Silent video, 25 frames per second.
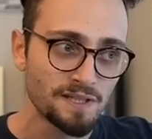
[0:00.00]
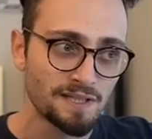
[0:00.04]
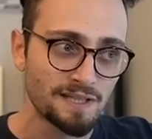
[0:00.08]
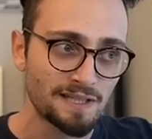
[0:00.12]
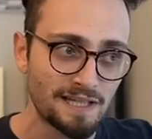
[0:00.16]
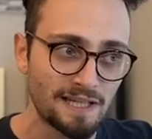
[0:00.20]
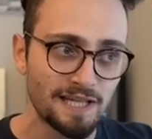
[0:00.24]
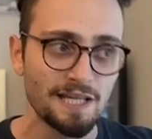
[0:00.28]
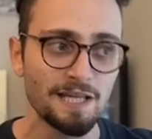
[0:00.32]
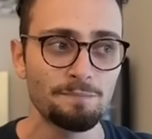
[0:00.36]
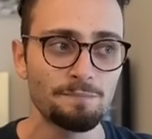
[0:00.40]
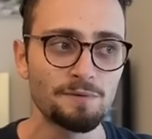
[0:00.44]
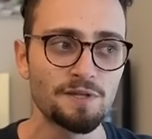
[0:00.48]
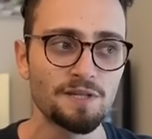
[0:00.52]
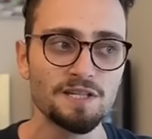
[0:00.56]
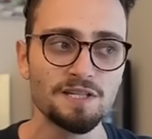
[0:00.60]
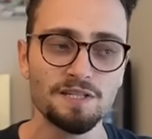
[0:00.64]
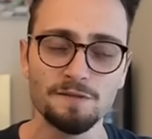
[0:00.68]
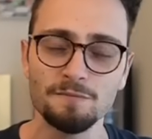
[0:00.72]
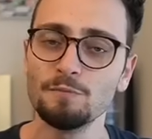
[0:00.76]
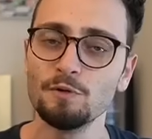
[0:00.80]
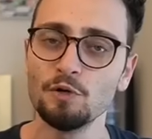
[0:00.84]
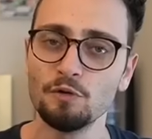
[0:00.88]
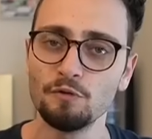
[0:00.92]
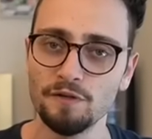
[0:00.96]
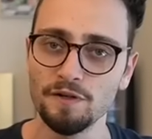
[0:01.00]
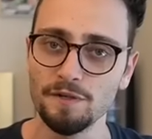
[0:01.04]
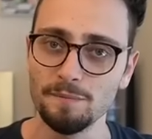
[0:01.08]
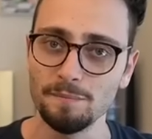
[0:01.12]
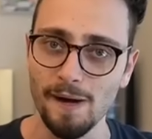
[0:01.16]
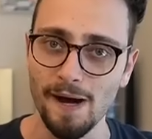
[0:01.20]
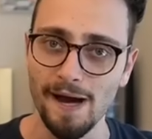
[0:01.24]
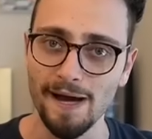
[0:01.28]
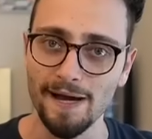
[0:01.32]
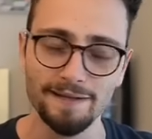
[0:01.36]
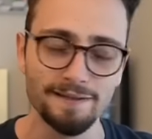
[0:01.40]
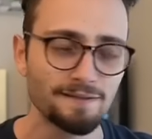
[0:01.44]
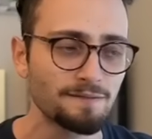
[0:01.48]
Keep this move in
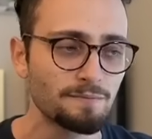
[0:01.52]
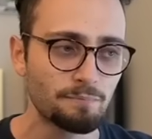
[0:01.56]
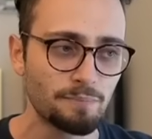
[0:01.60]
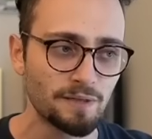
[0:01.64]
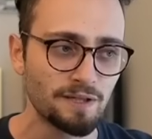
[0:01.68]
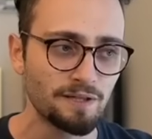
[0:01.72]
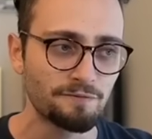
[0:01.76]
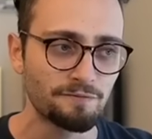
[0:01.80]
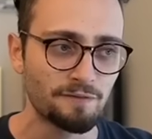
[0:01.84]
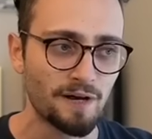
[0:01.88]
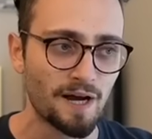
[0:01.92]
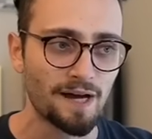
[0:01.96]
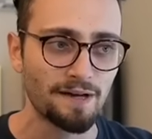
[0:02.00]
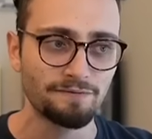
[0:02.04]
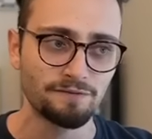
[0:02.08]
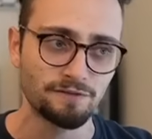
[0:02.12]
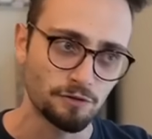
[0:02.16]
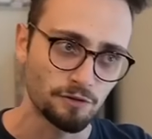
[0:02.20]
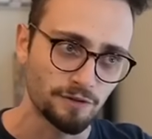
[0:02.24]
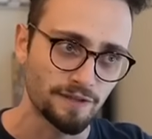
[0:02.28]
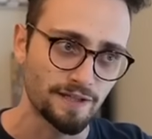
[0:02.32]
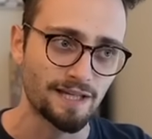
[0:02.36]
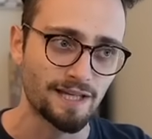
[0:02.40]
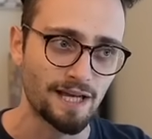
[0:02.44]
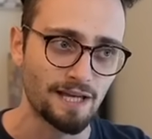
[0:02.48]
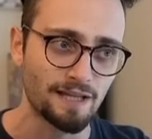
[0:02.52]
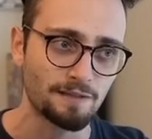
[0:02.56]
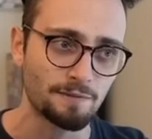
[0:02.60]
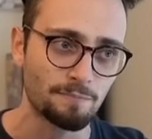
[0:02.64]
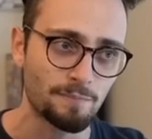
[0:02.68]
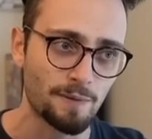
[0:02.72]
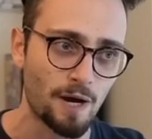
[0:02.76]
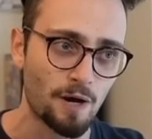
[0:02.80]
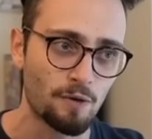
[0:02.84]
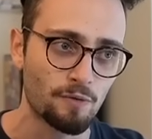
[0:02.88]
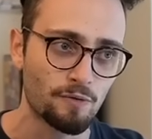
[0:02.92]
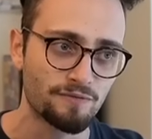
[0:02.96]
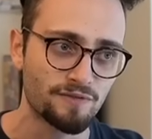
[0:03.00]
mind, b five, to negate the
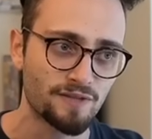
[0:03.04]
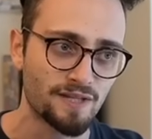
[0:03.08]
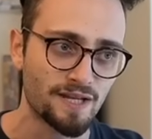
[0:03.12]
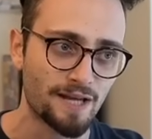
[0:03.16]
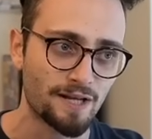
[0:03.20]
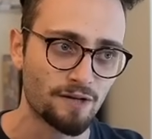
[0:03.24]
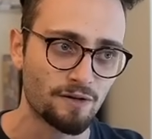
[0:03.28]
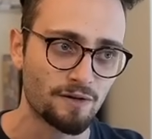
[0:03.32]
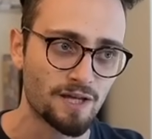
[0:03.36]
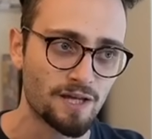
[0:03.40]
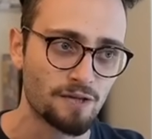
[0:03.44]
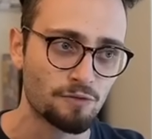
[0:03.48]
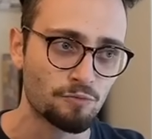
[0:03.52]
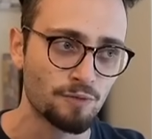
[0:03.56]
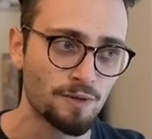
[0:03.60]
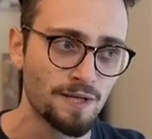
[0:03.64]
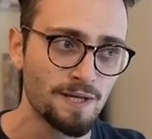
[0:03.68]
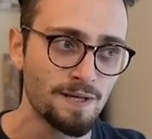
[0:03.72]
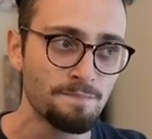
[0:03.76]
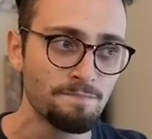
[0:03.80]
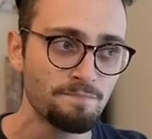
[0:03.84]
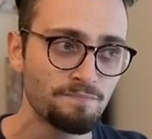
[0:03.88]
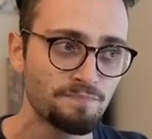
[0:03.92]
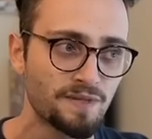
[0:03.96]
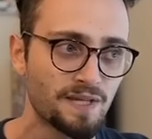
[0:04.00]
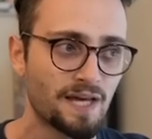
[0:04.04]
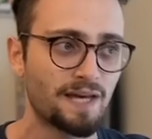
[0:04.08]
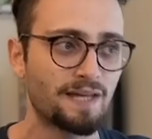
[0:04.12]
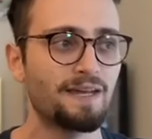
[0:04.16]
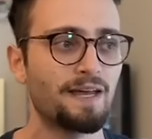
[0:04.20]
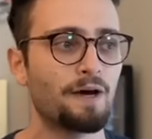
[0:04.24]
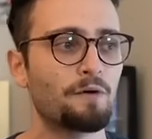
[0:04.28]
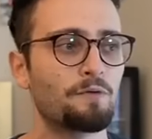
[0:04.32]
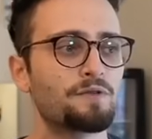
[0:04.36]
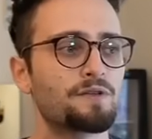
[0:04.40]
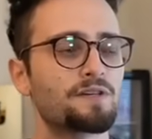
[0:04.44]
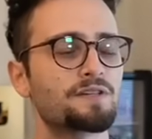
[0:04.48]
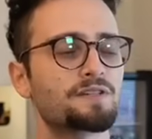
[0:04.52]
power of the knight on a three. And
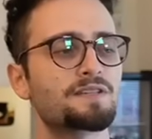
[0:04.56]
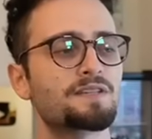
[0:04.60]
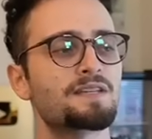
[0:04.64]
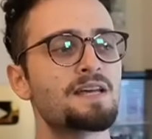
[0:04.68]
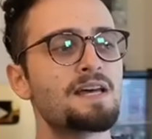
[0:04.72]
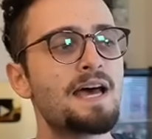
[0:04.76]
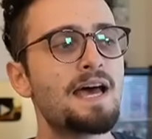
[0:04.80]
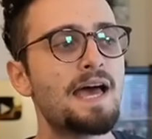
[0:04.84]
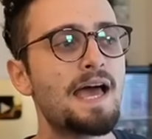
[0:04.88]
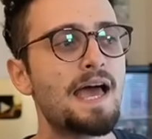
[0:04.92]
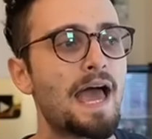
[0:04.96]
now this.